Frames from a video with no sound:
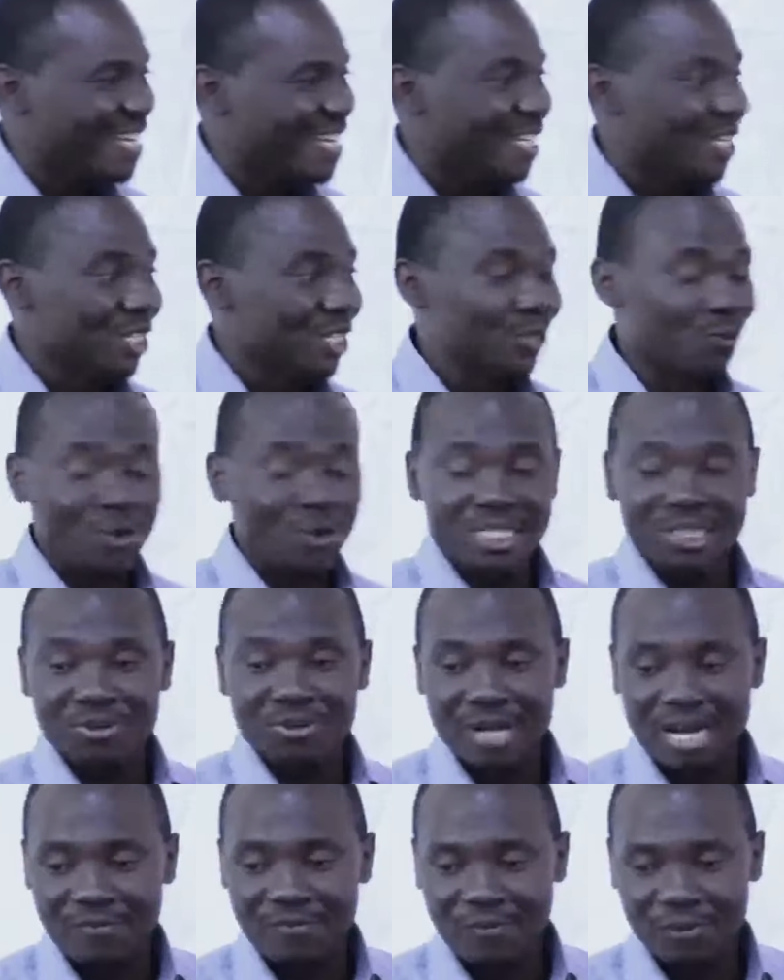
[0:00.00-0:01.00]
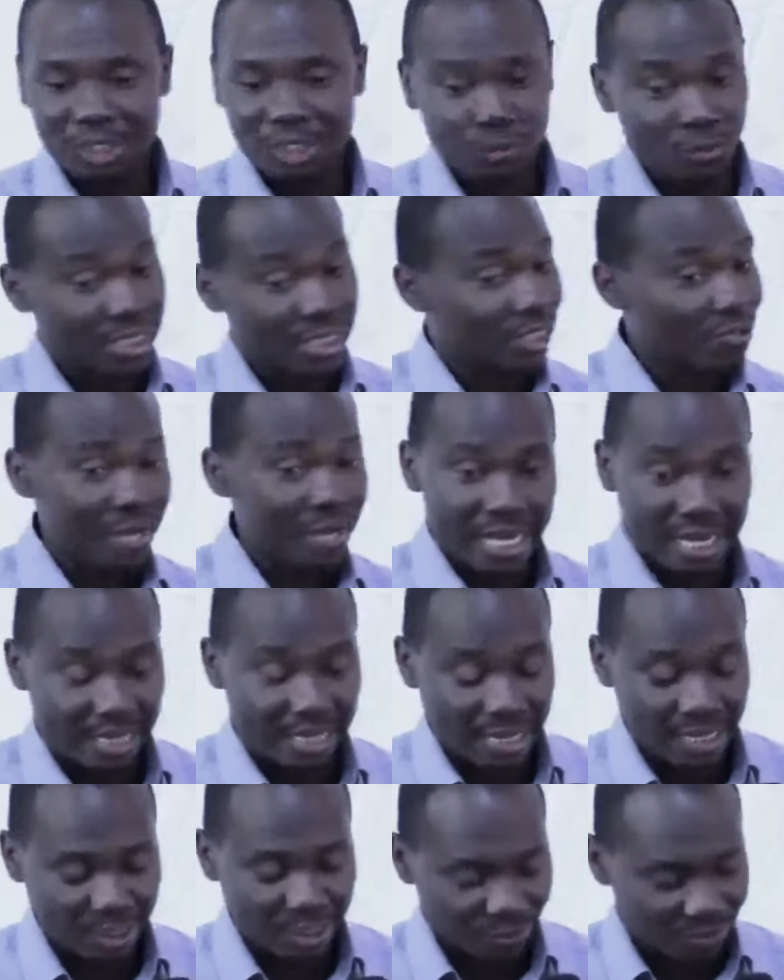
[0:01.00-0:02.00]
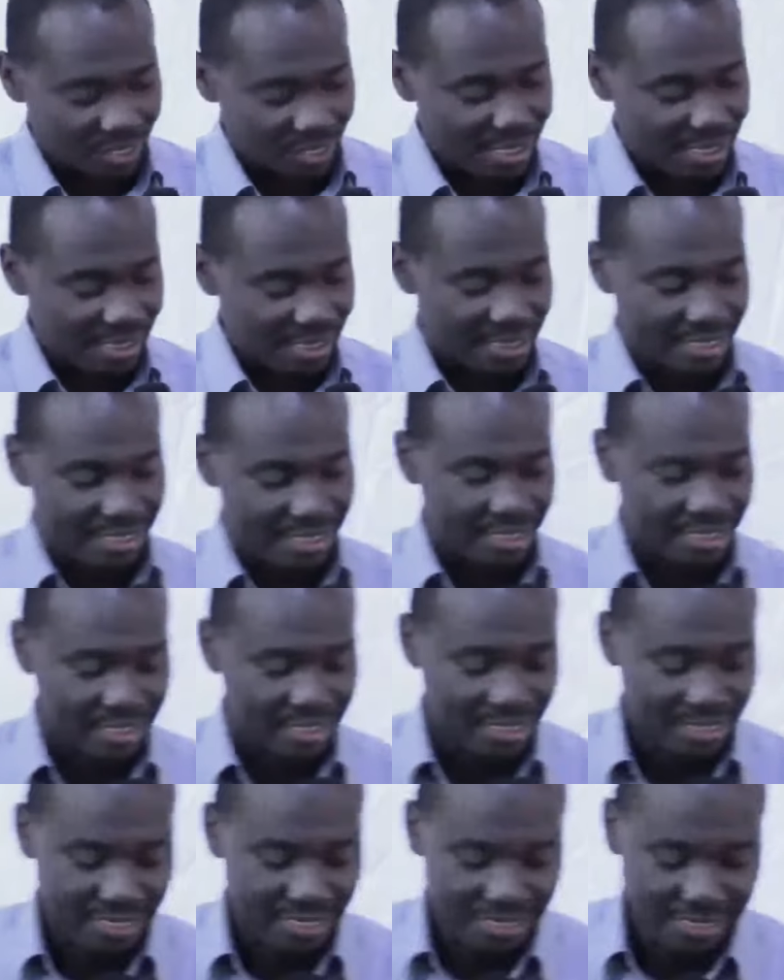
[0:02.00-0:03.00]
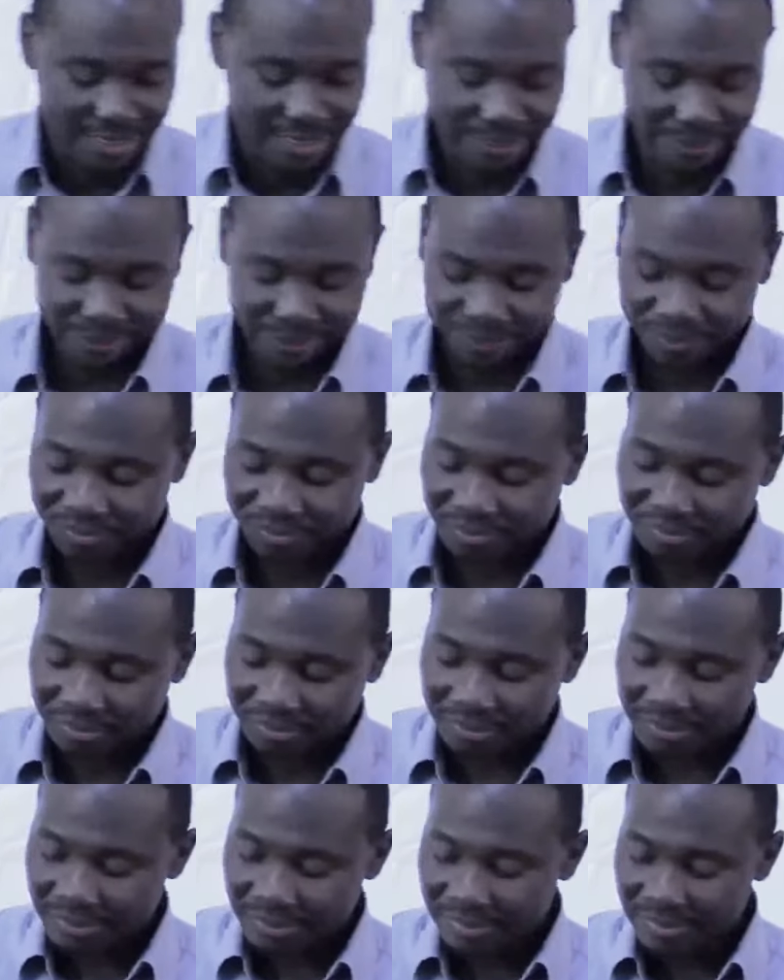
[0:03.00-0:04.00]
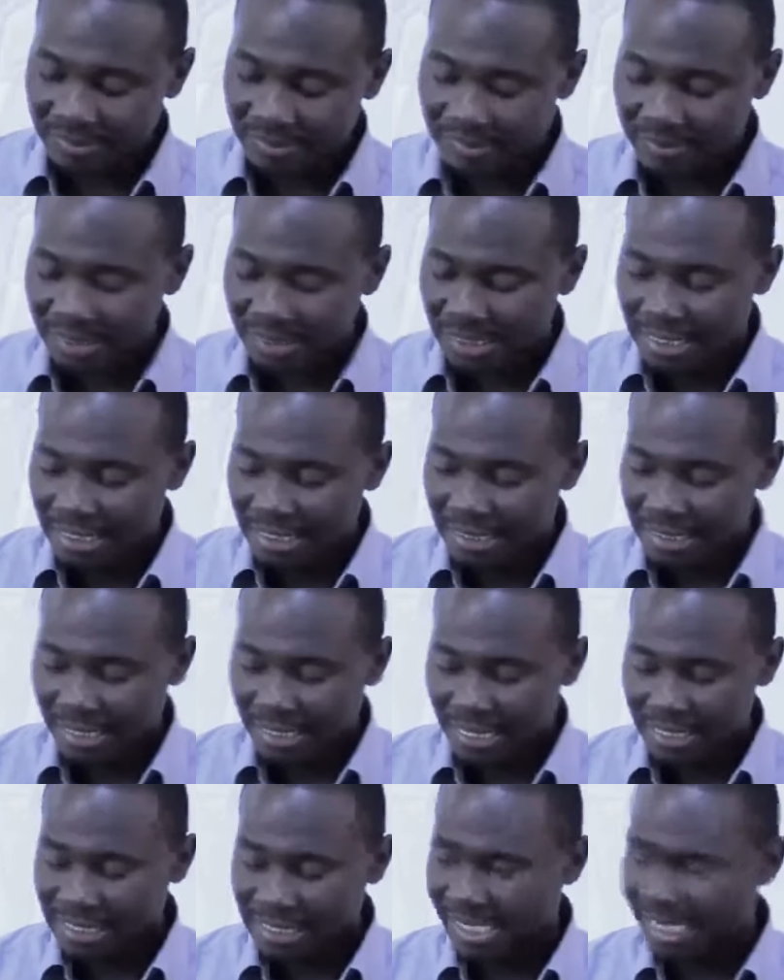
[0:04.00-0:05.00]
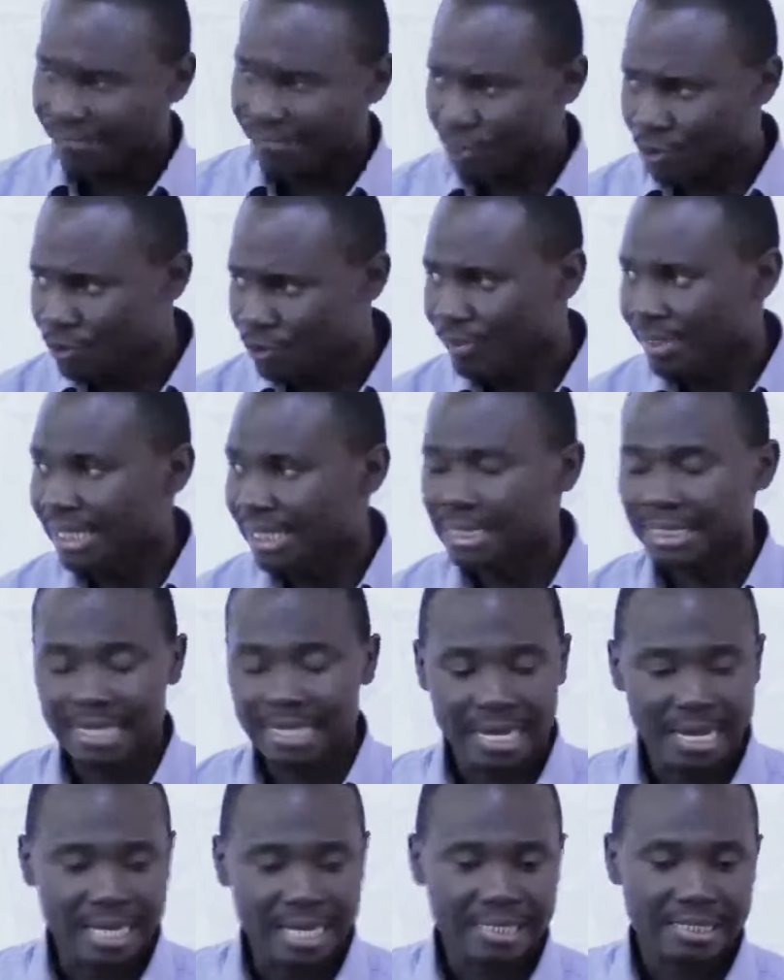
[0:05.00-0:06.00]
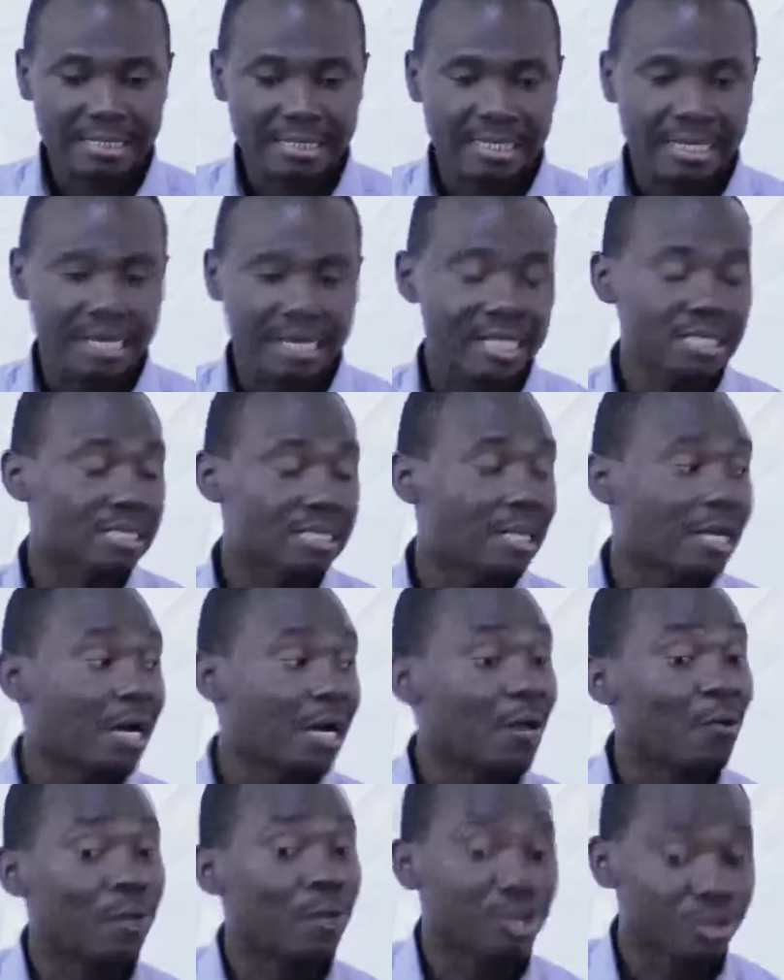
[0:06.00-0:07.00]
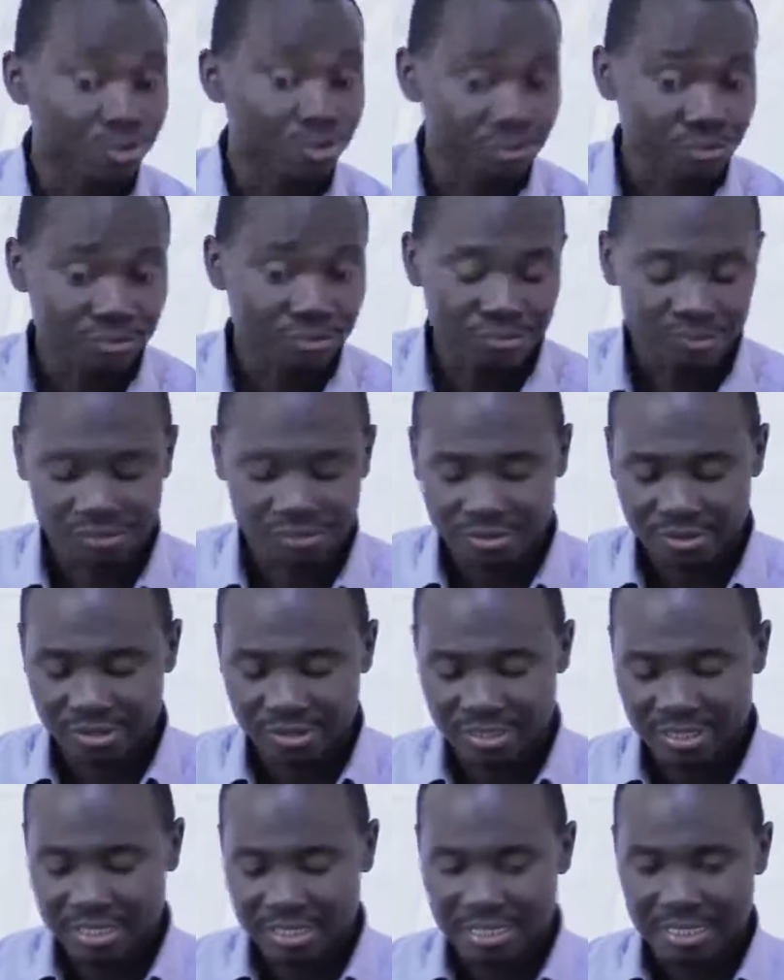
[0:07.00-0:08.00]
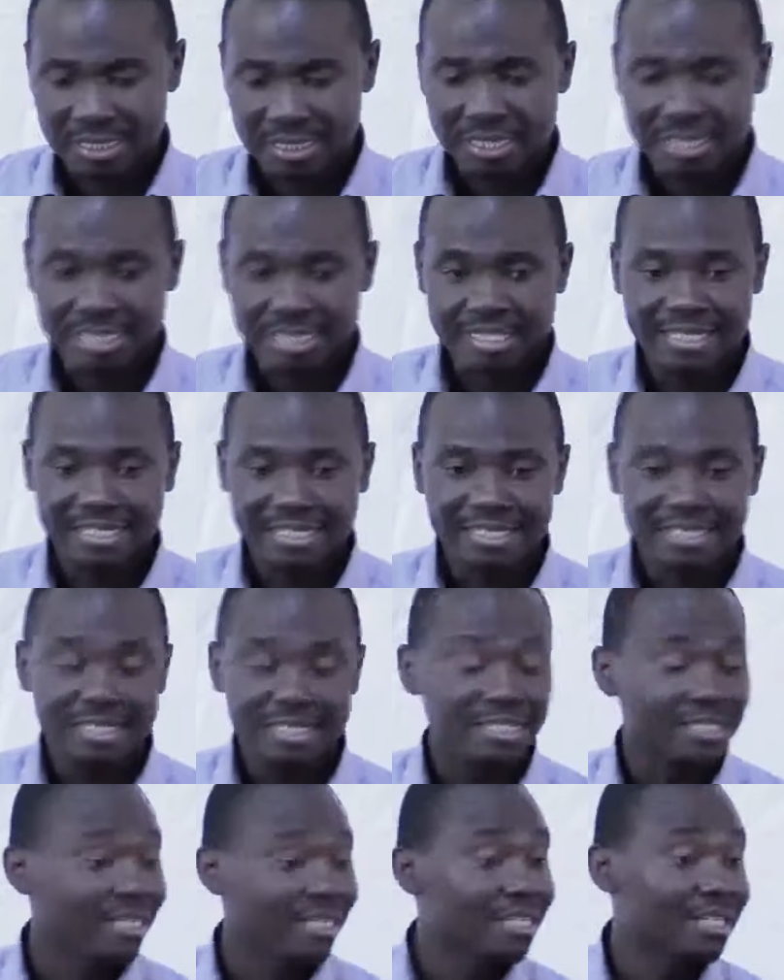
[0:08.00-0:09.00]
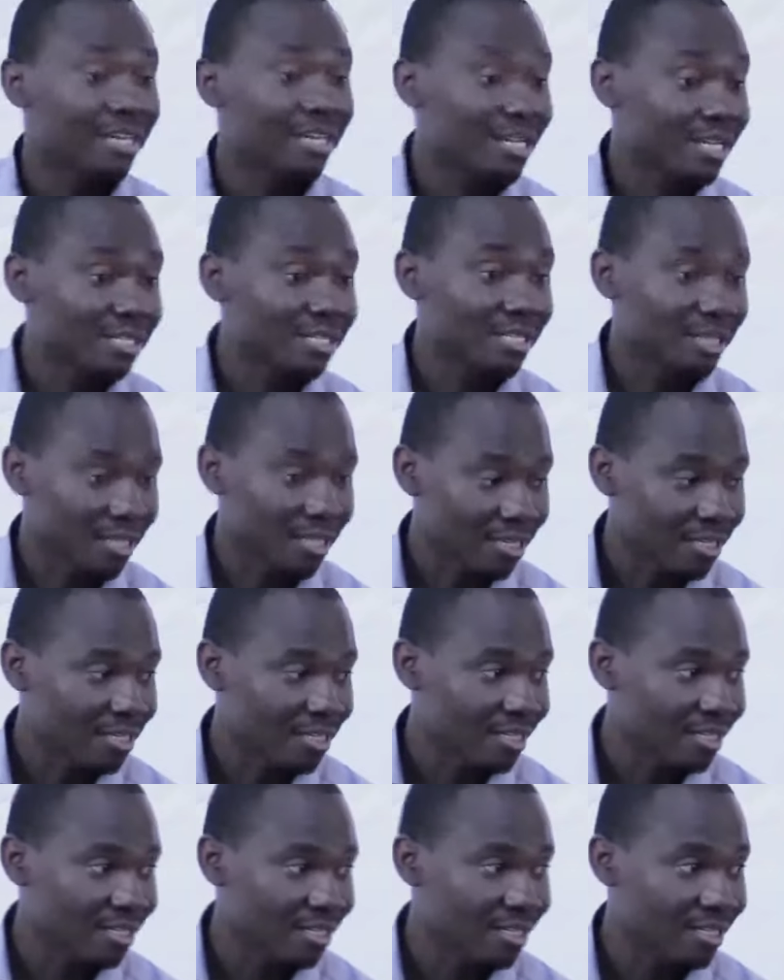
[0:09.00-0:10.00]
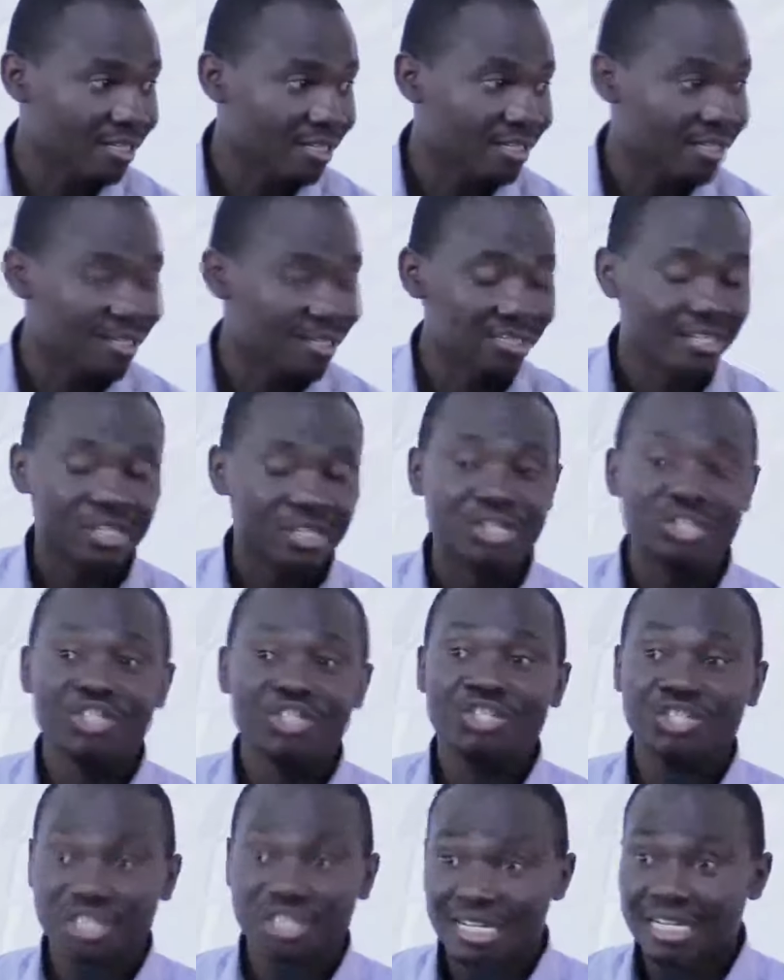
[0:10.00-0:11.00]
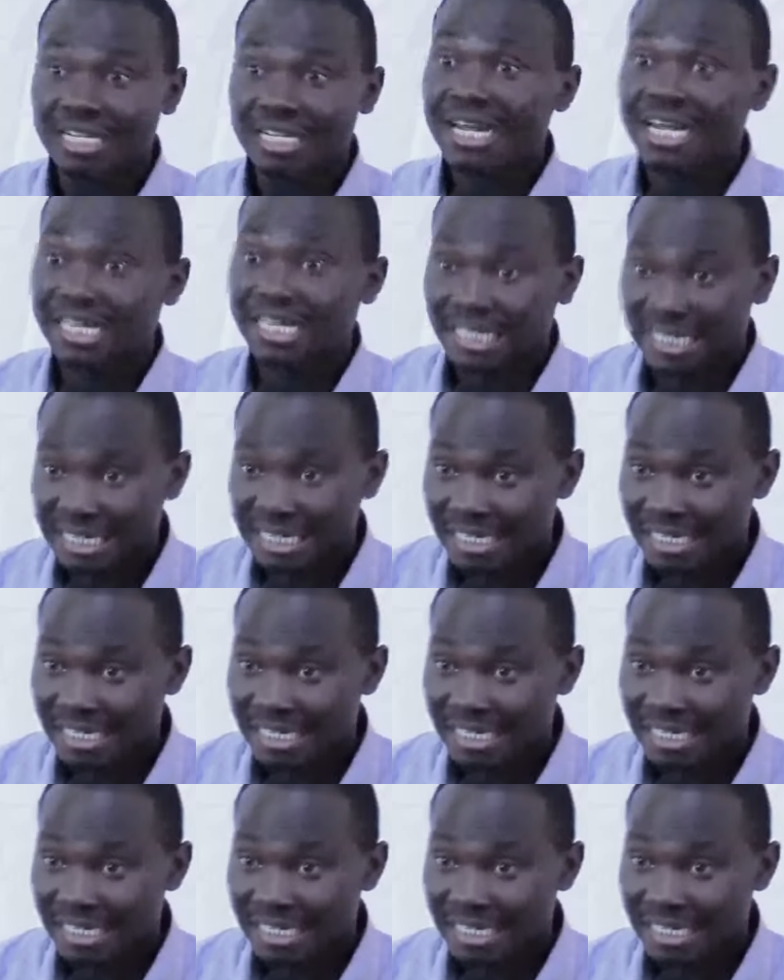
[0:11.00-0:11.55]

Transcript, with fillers: She wasn't on her phone. She wasn't doing anything. She was just seated. Then I sat there for 2 minutes. Then I asked her, "How are you?" She didn't answer. She cried.